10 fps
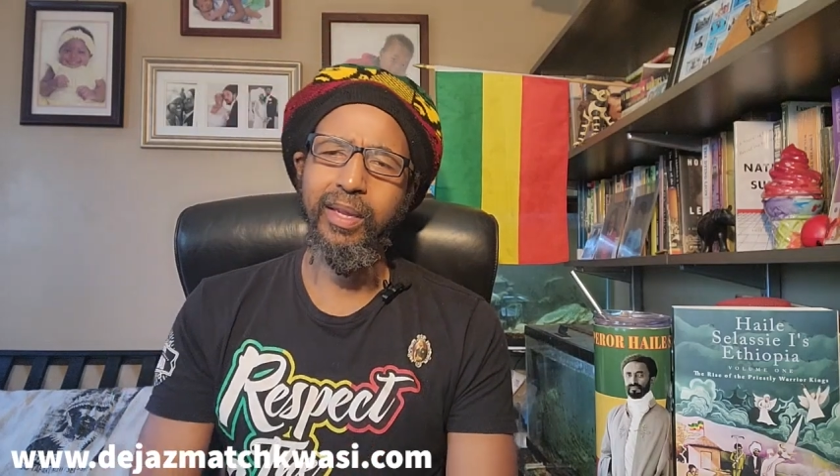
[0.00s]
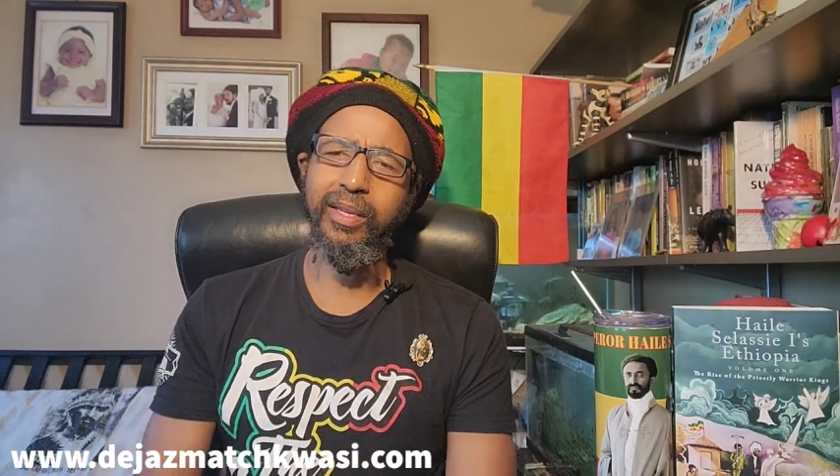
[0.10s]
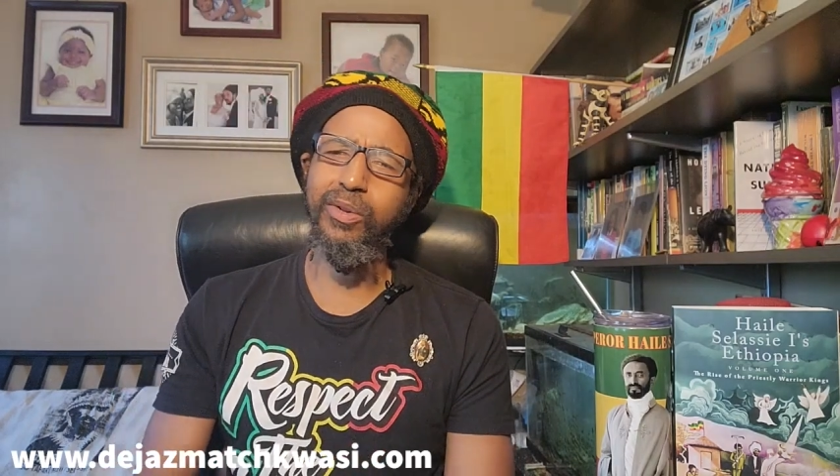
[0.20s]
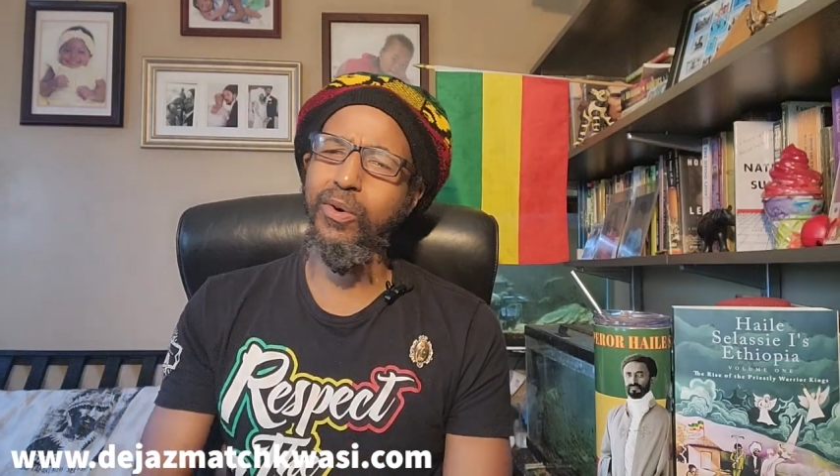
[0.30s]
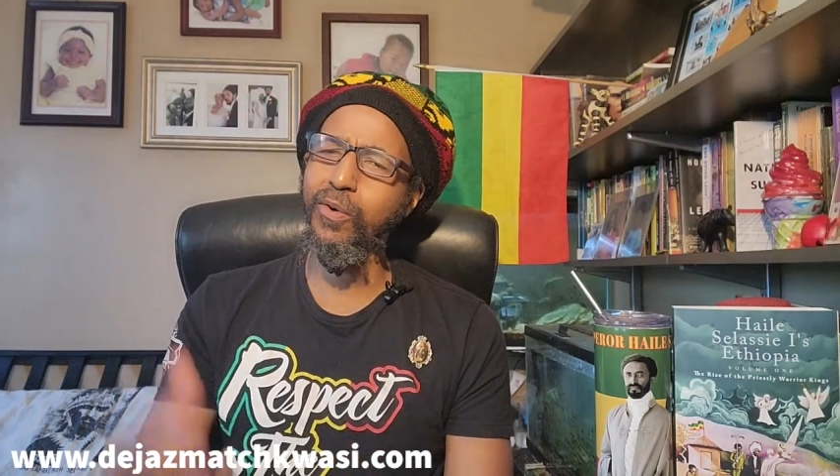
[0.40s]

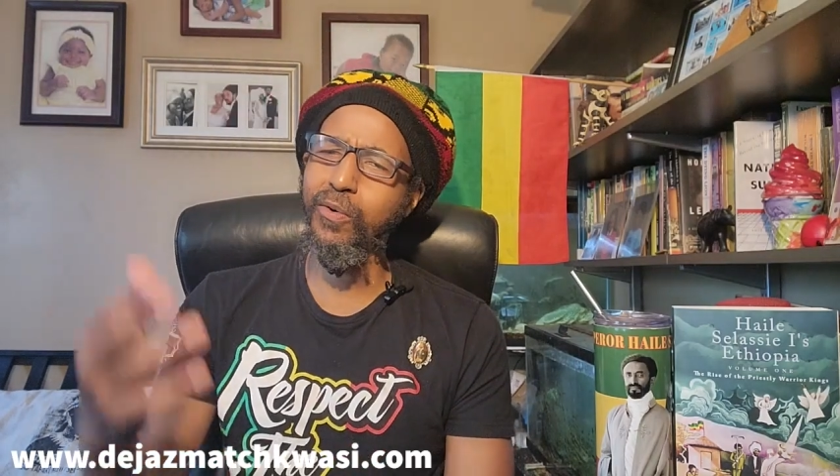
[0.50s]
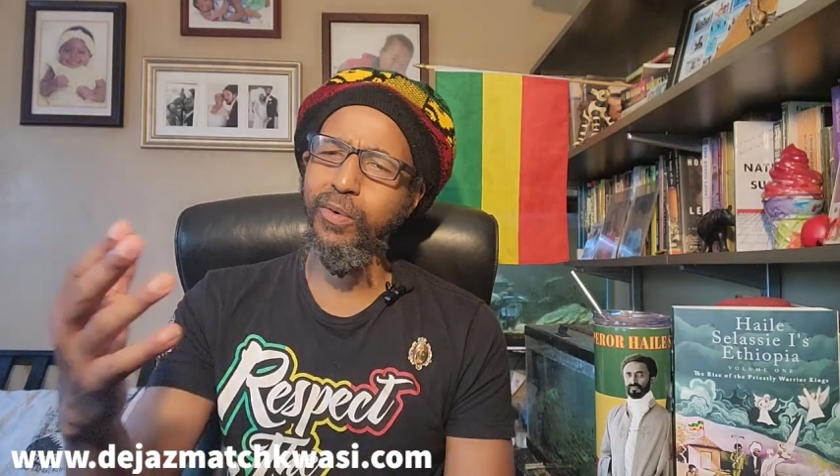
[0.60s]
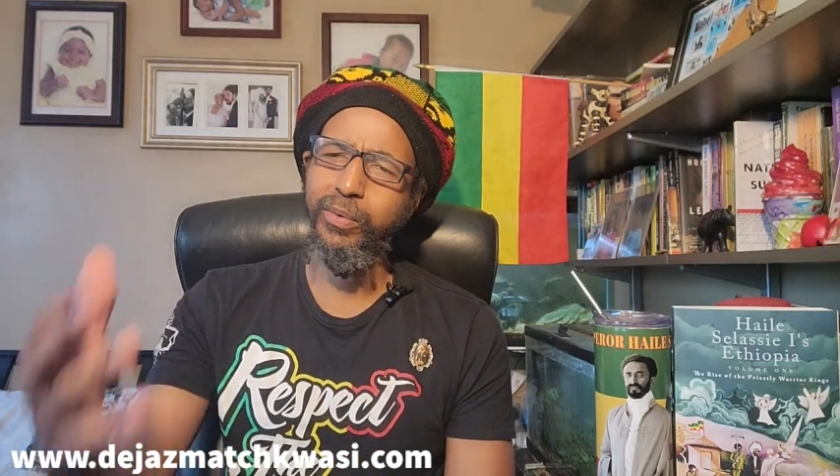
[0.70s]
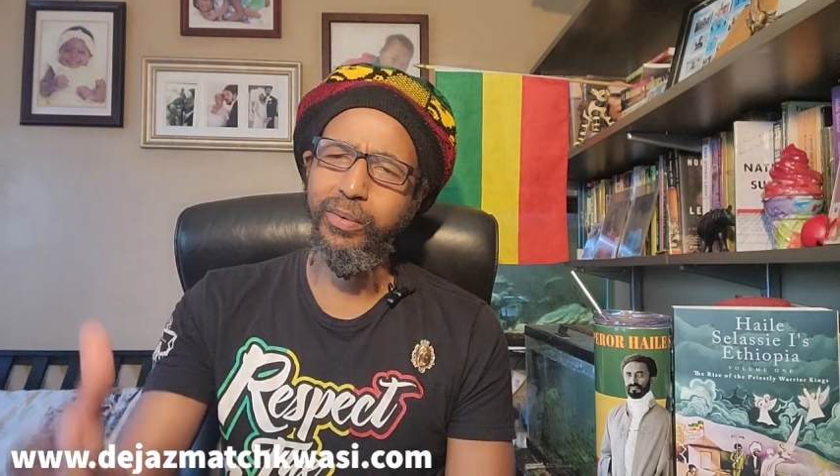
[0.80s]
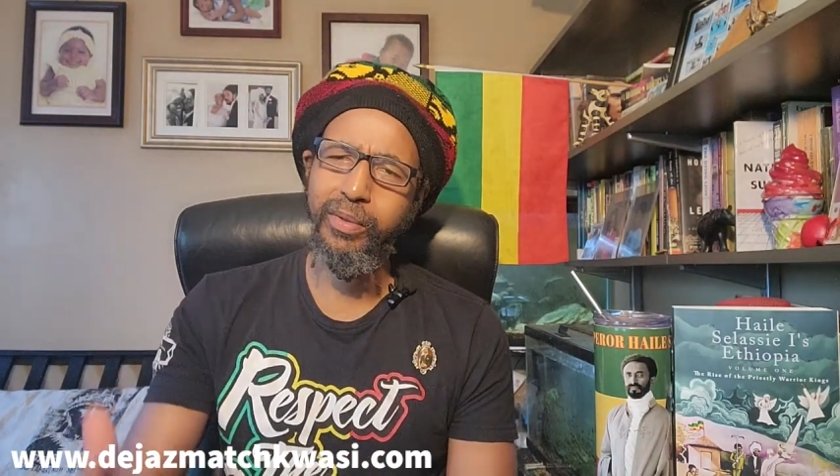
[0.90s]
it
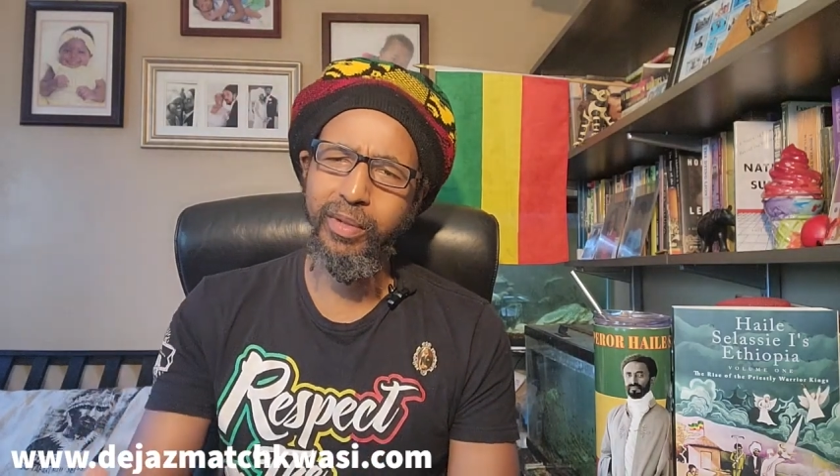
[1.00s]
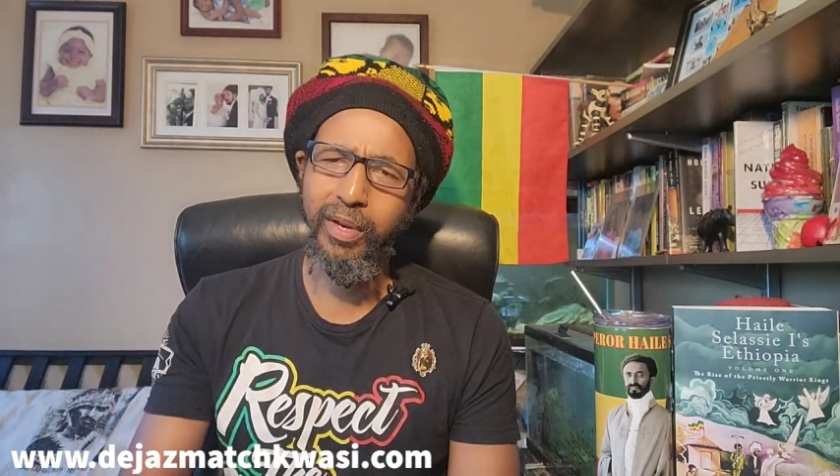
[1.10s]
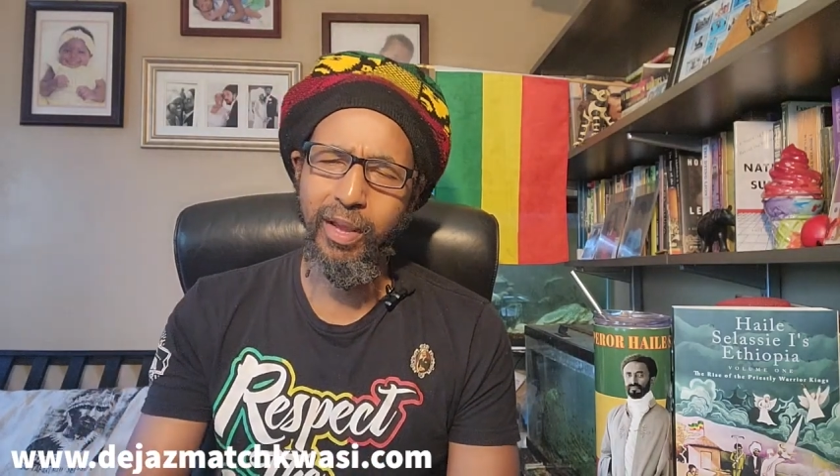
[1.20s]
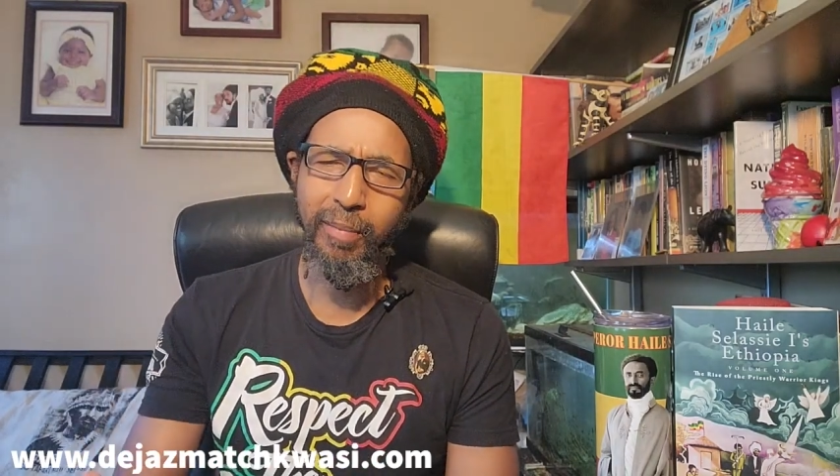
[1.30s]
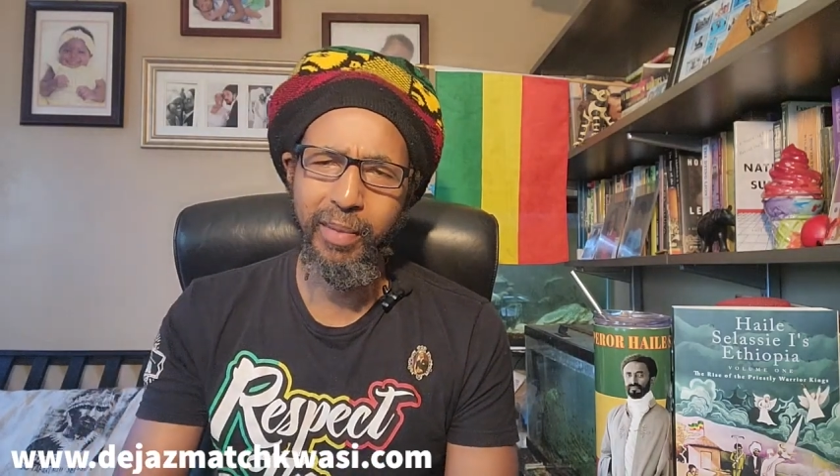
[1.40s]
don't,
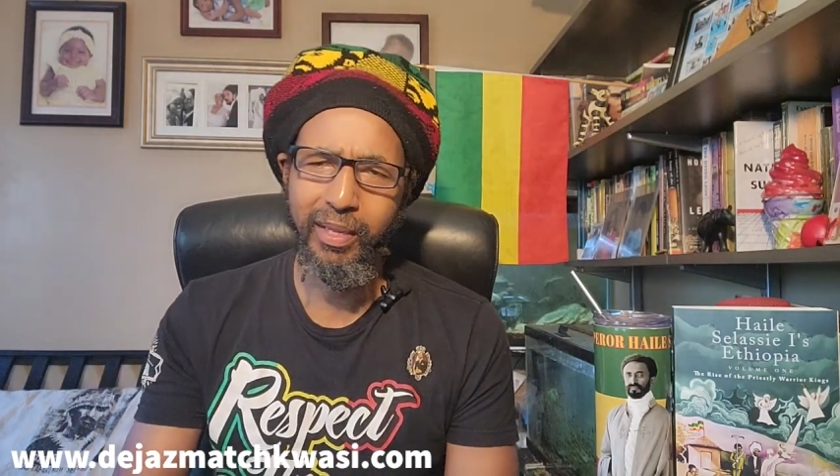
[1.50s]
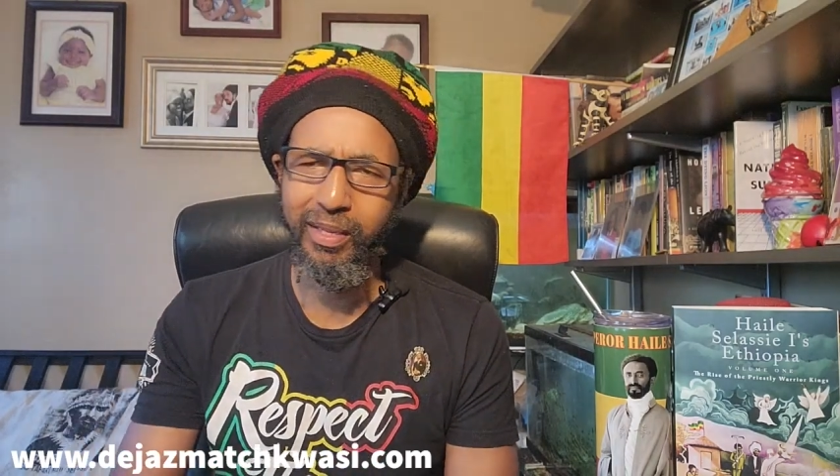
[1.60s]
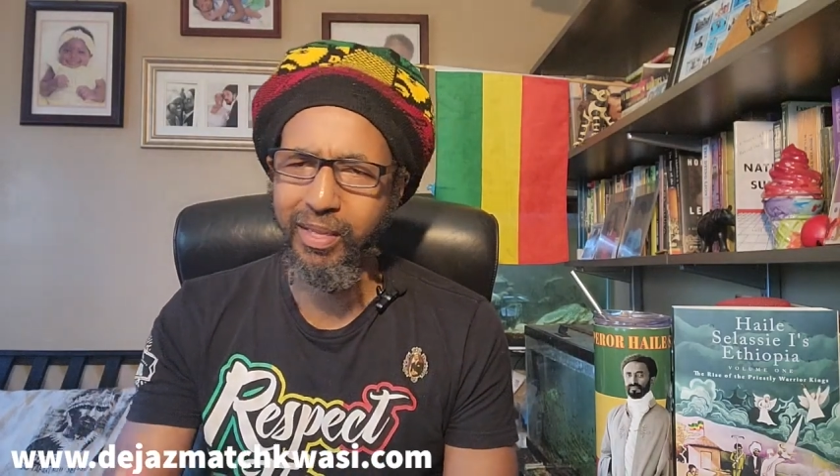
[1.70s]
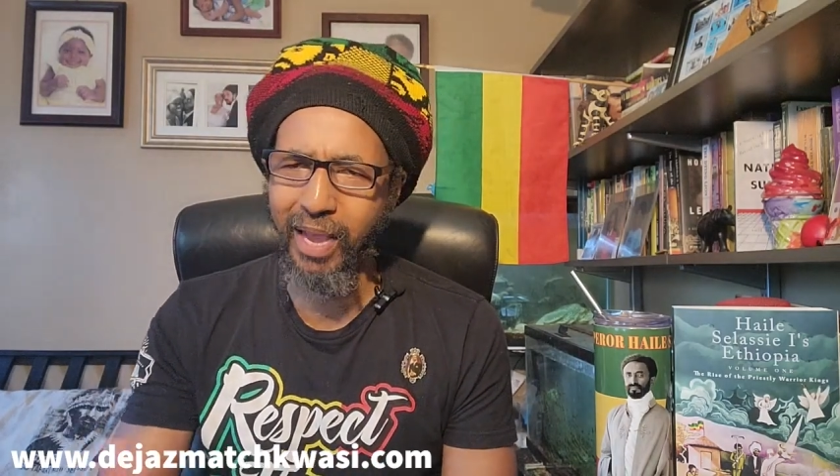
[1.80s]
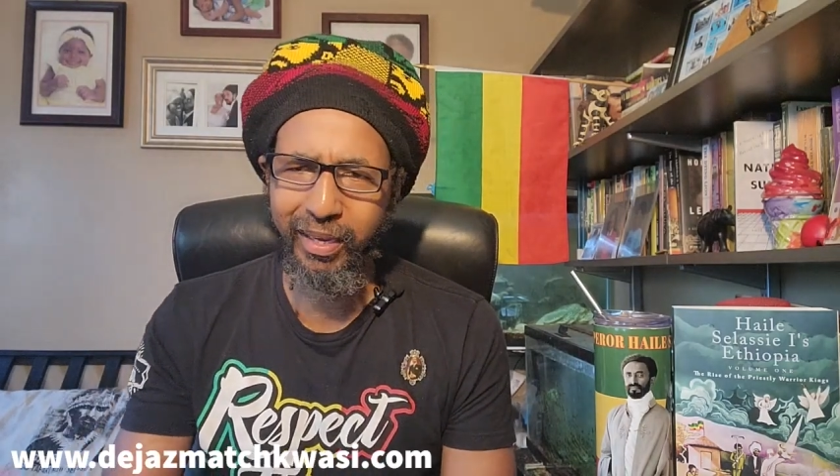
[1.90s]
you know what I mean,